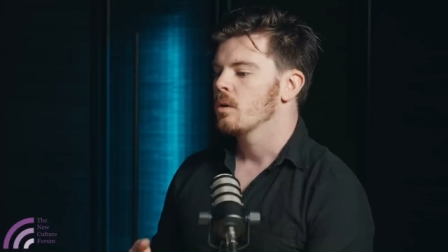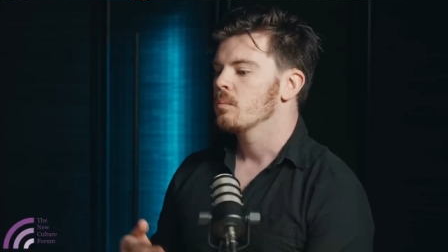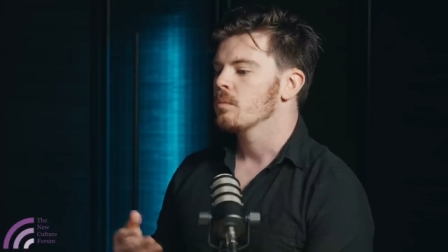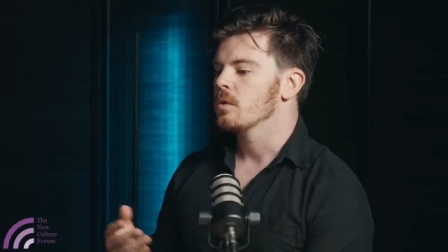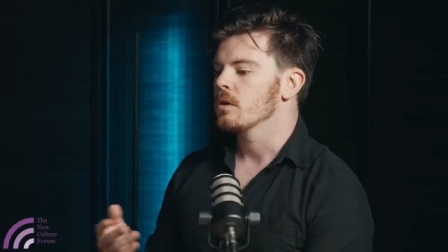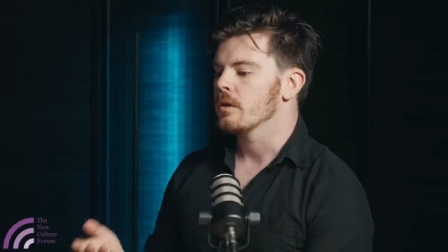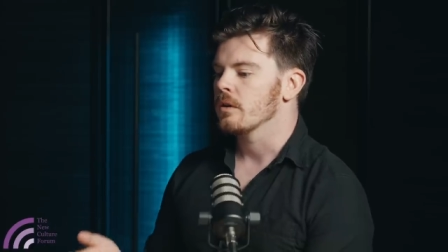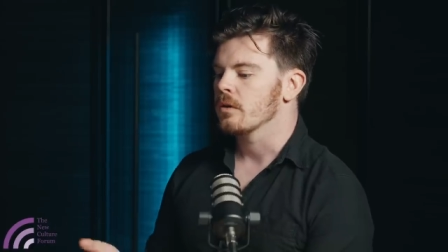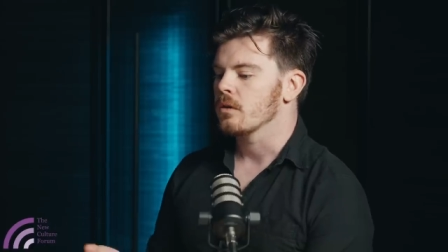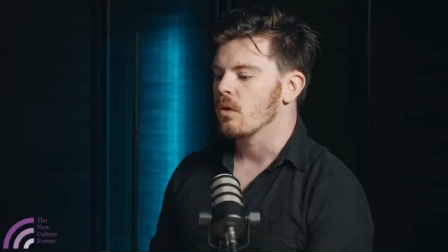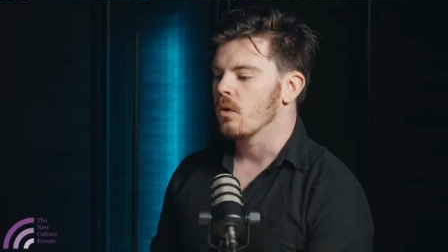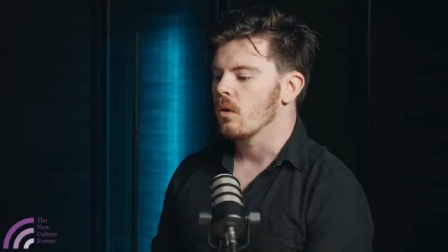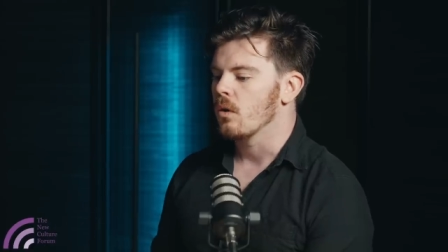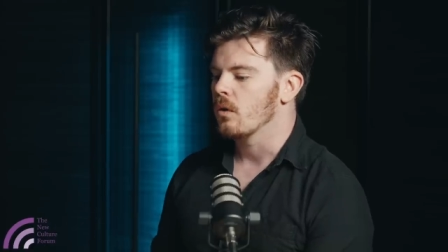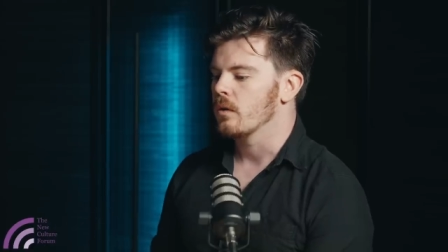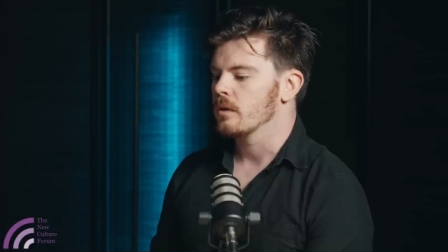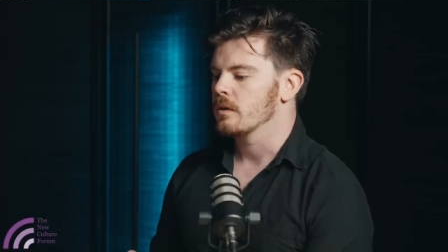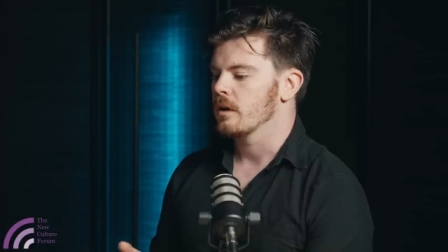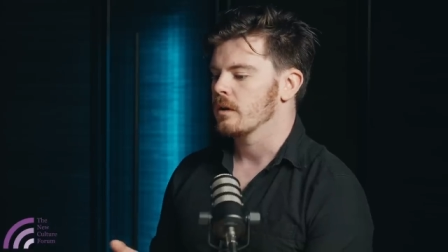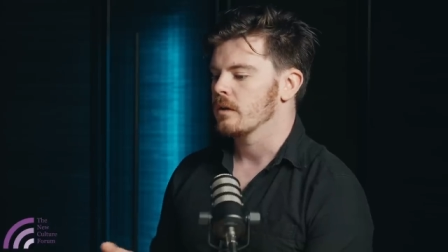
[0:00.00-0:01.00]

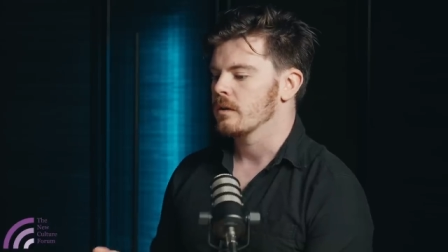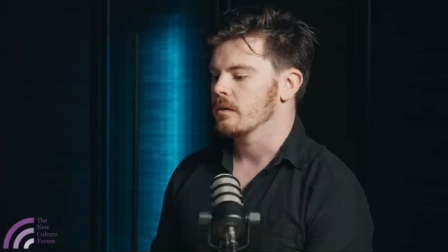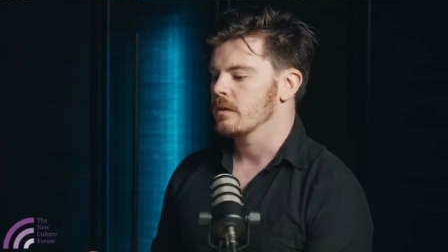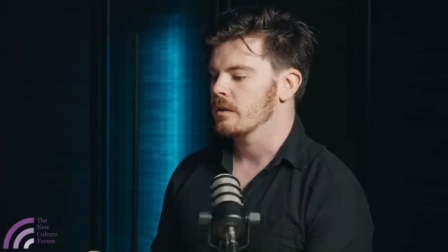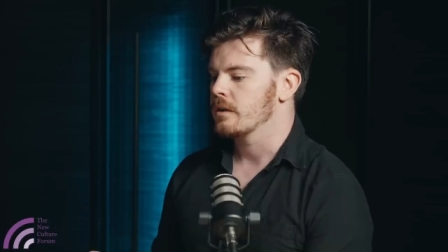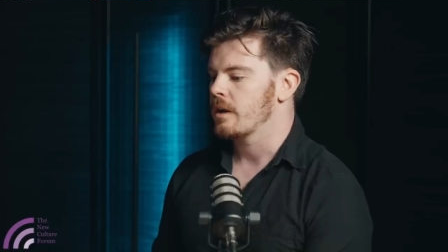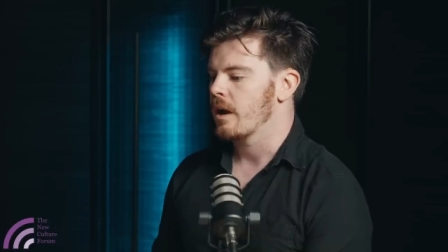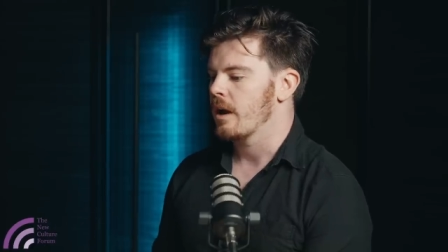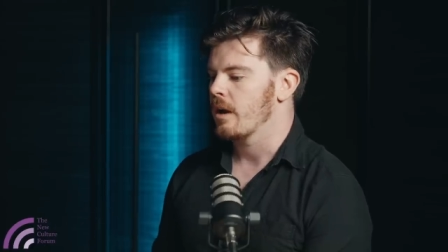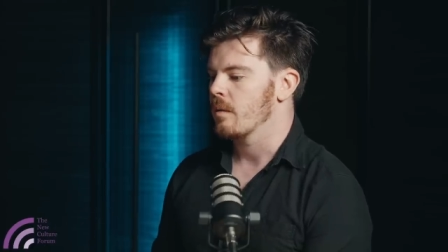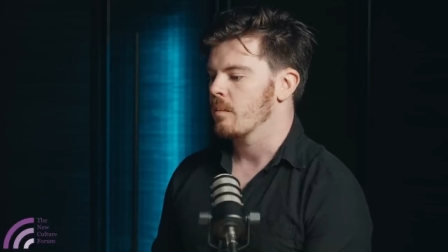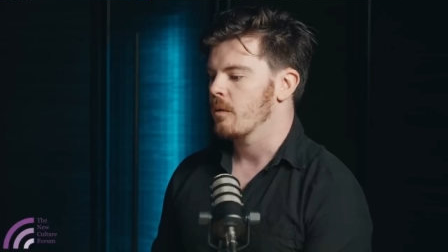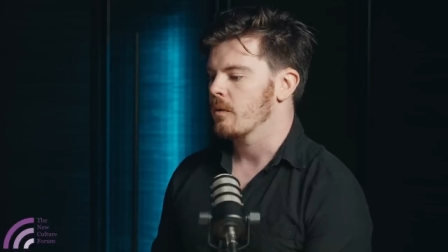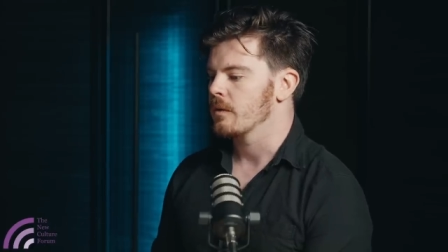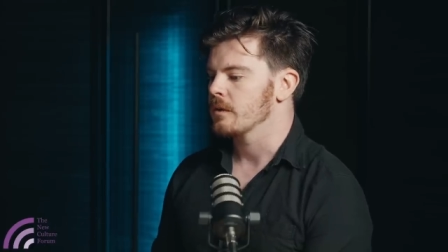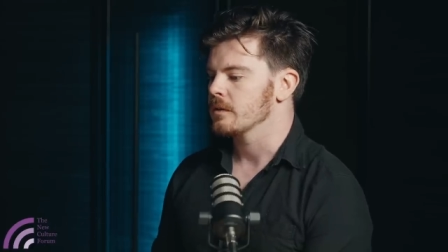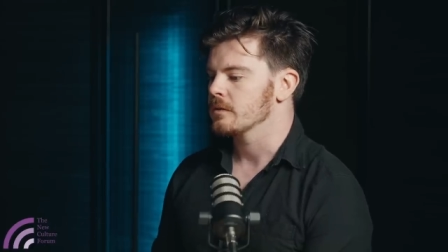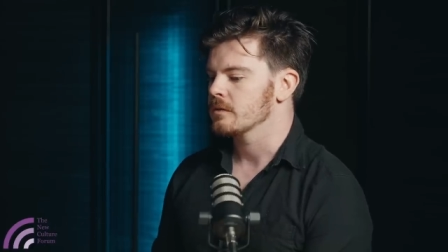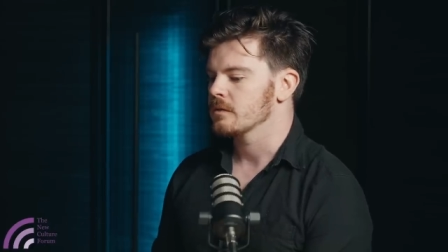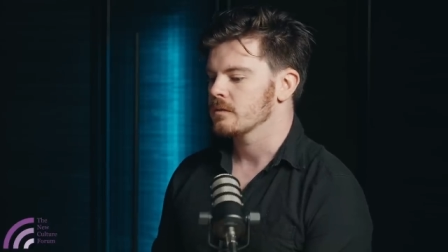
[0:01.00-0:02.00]
political and, and care about
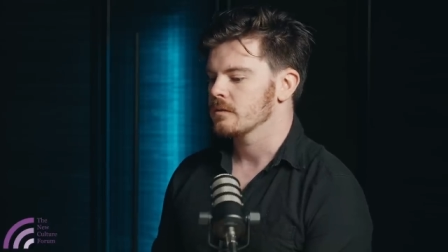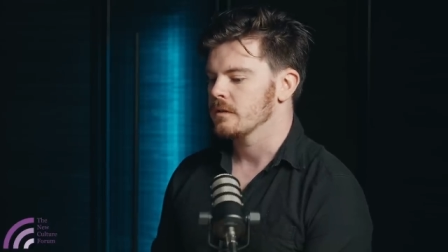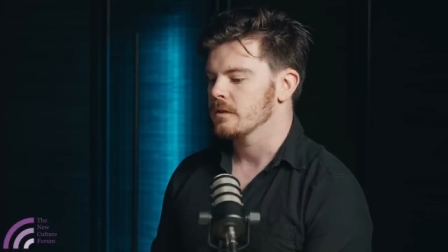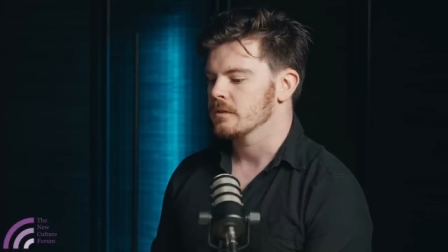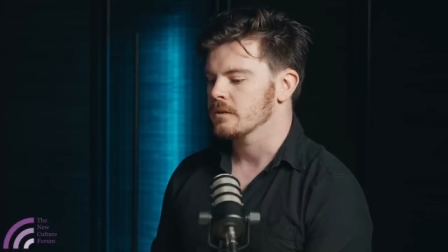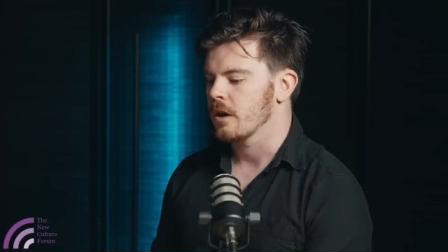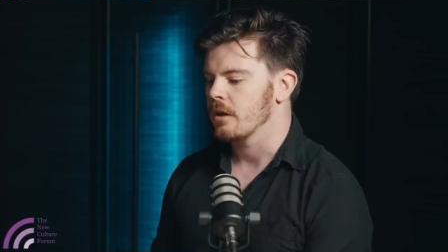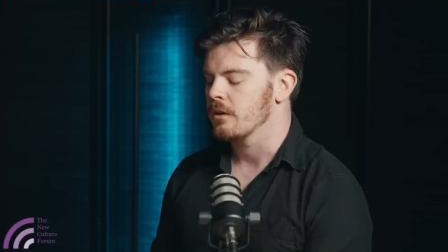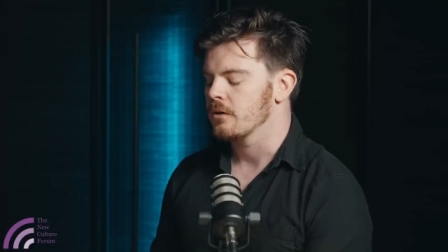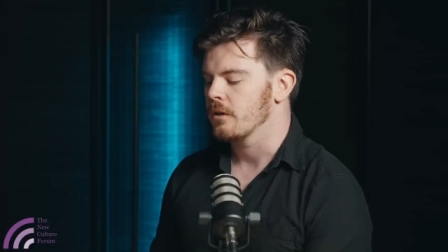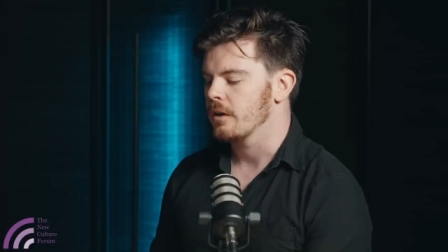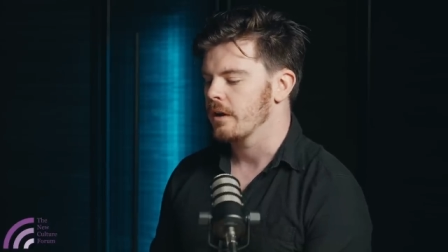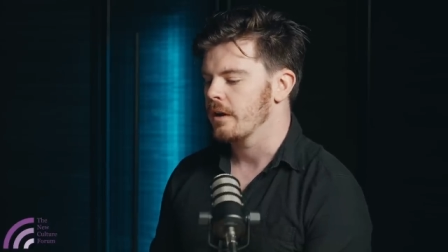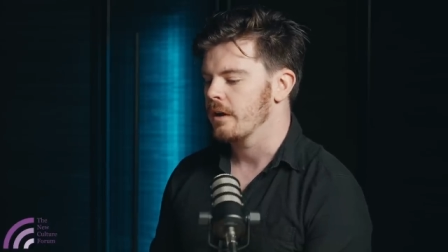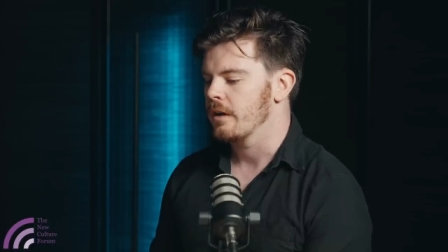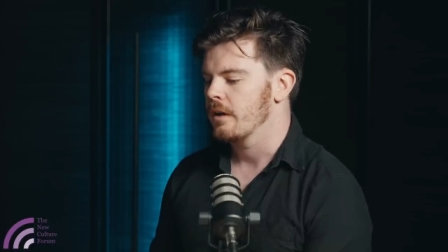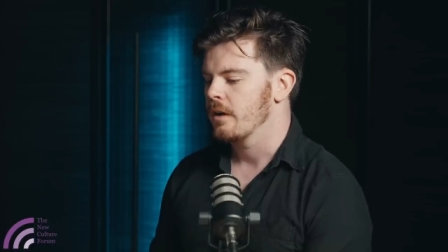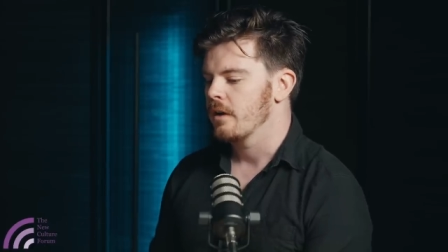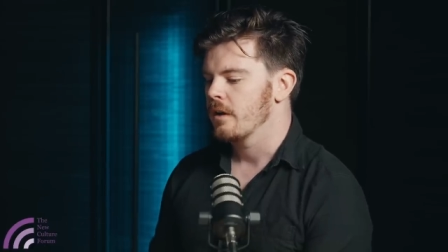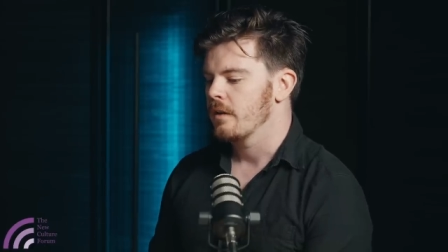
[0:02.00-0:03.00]
this this country,